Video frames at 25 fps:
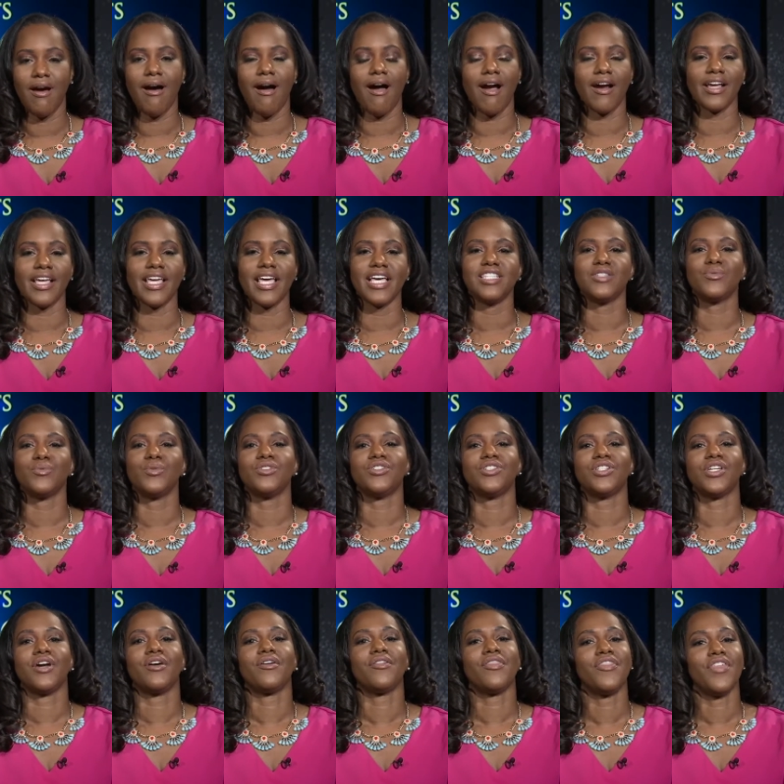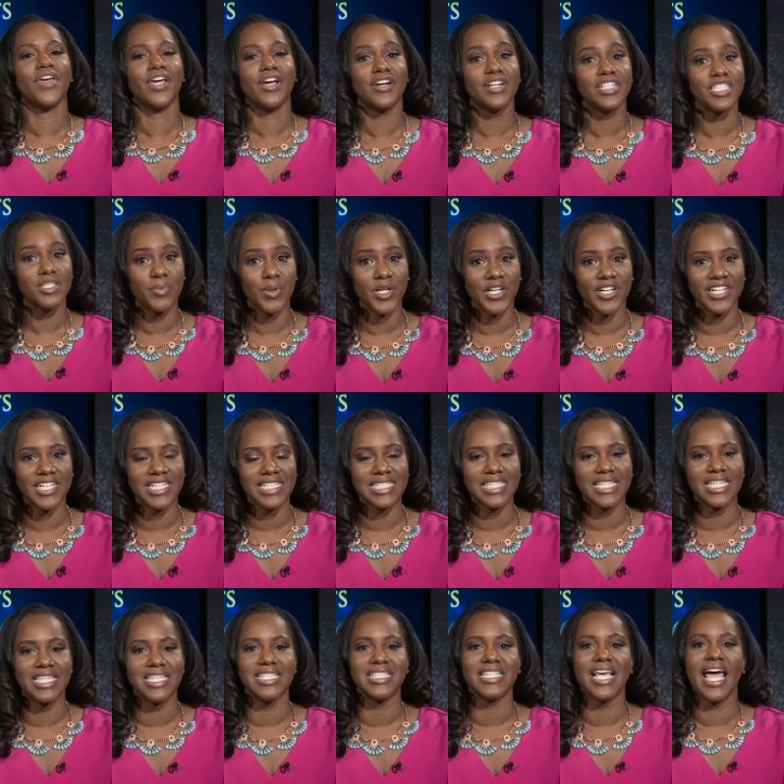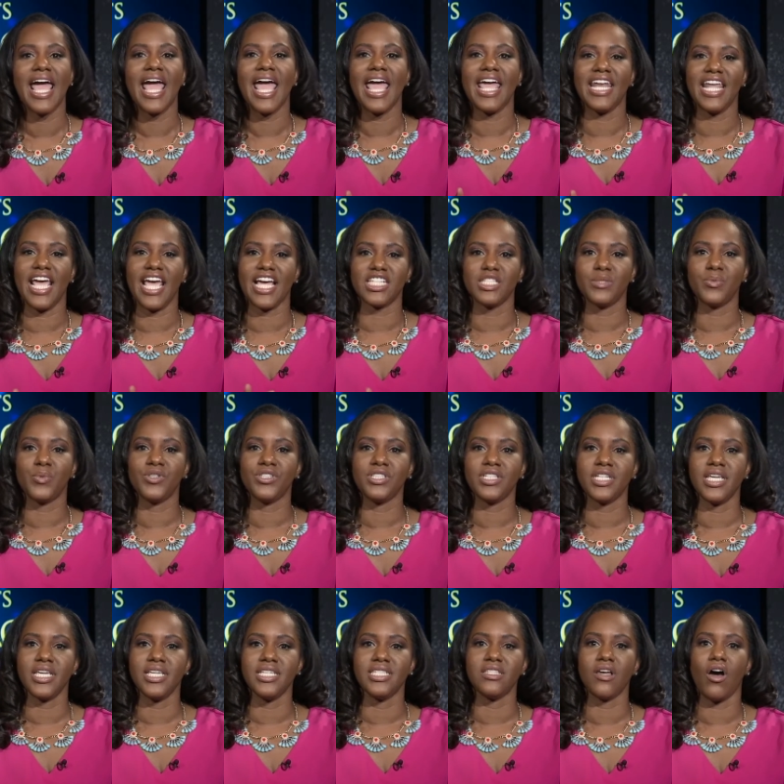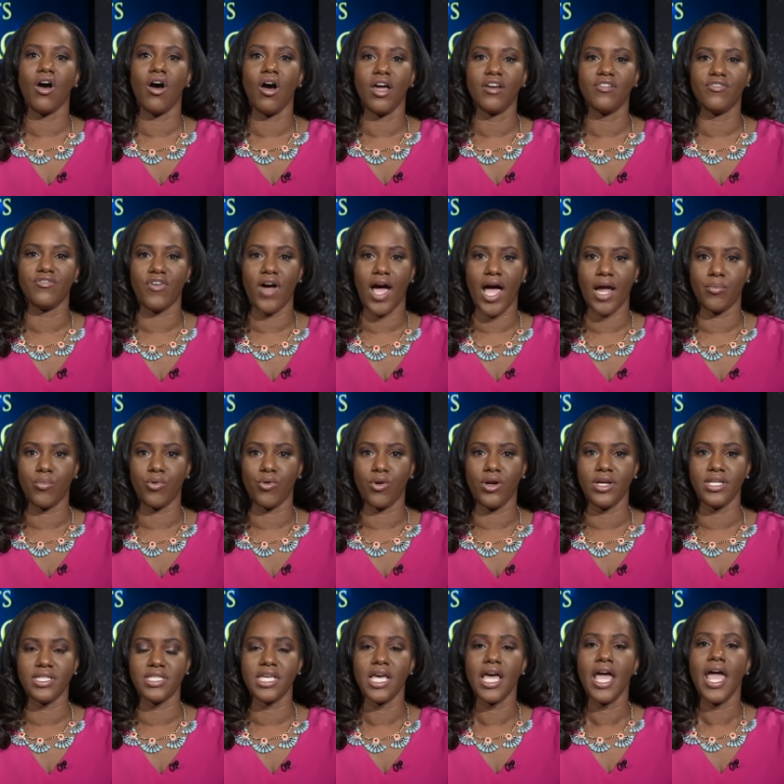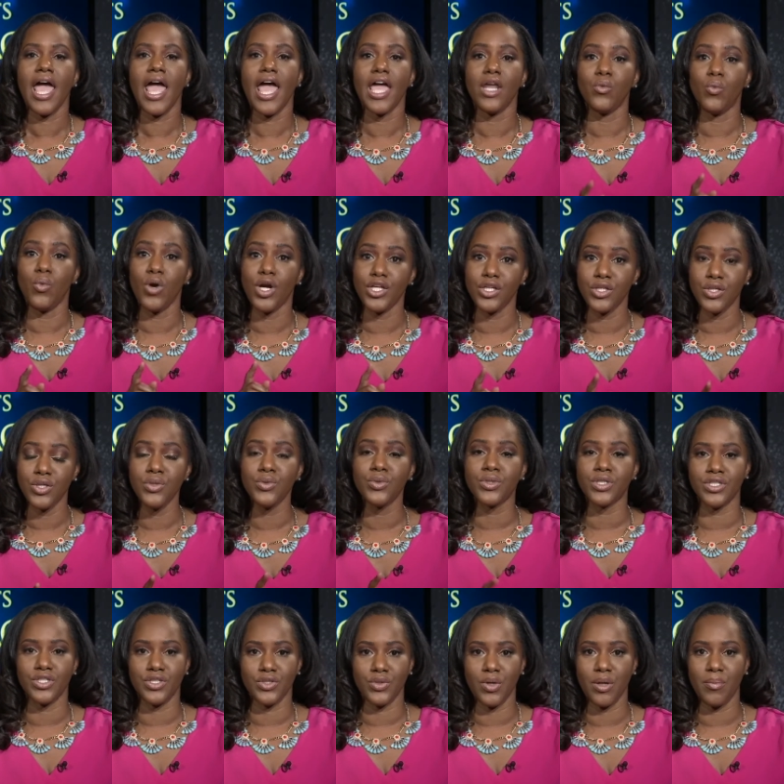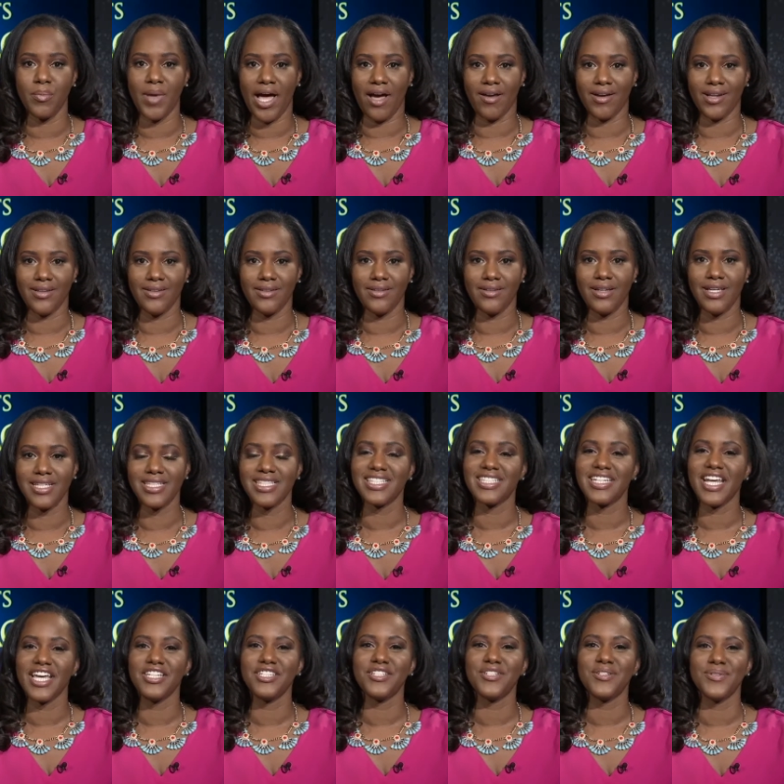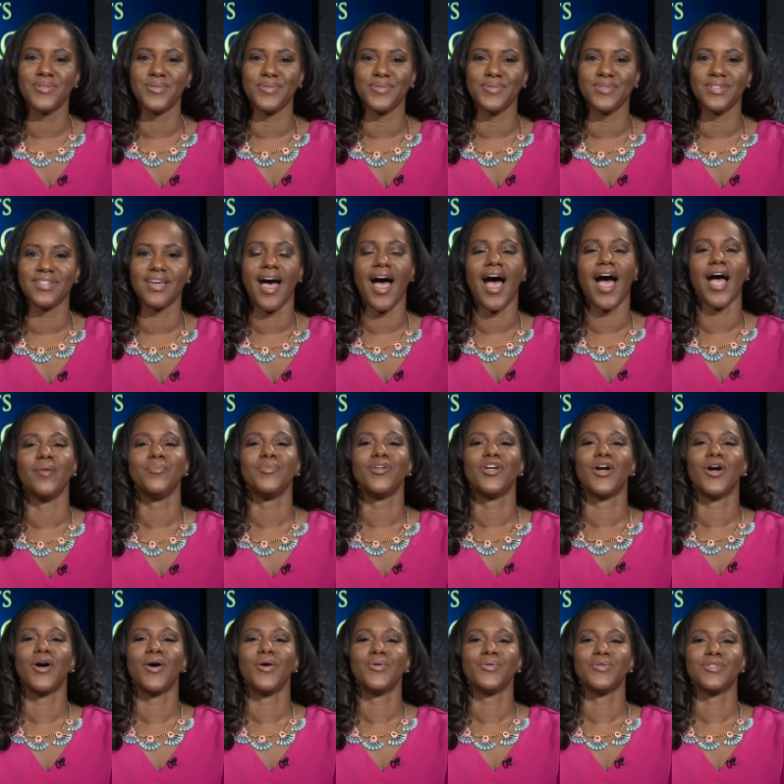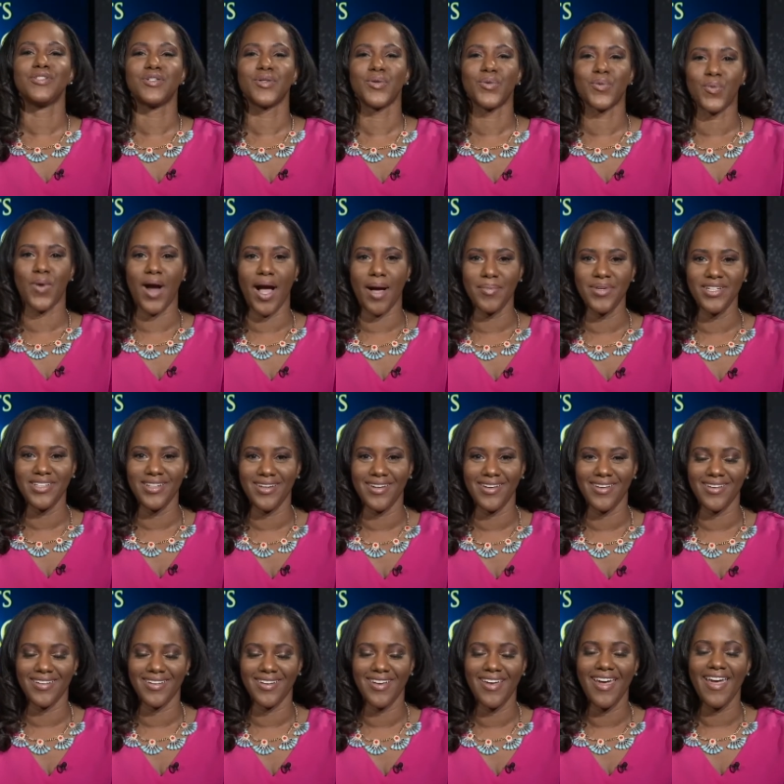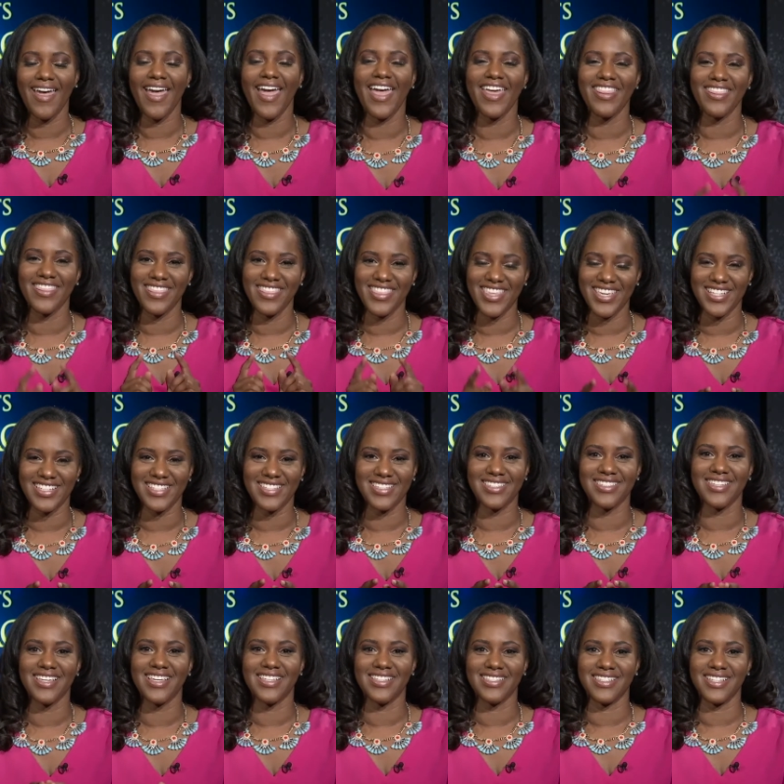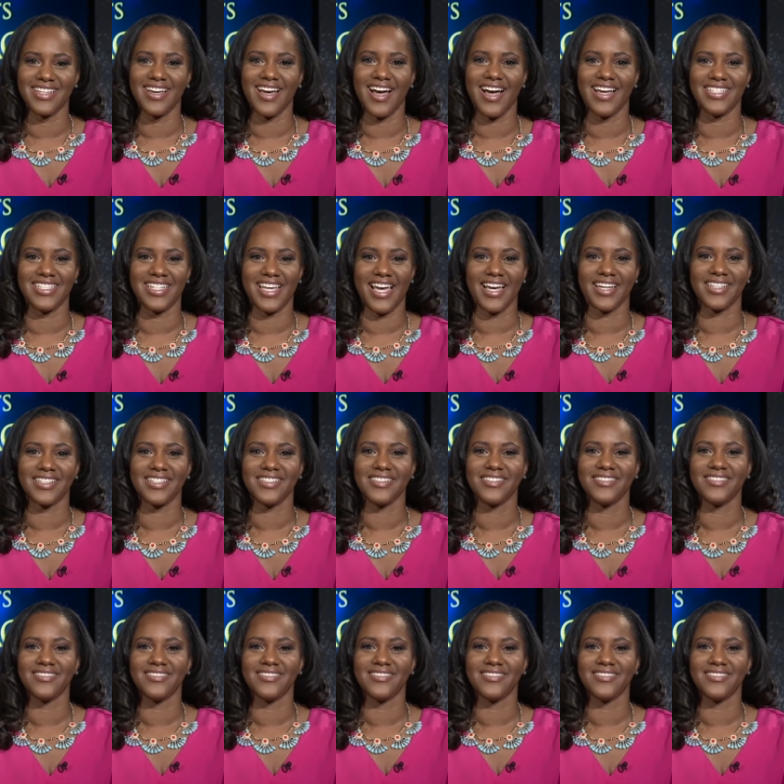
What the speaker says: Our guests will share their experiences and expertise on fibroids and what you can do about it. Stay tuned. I'm your host, Robin Young, and this is In Contact.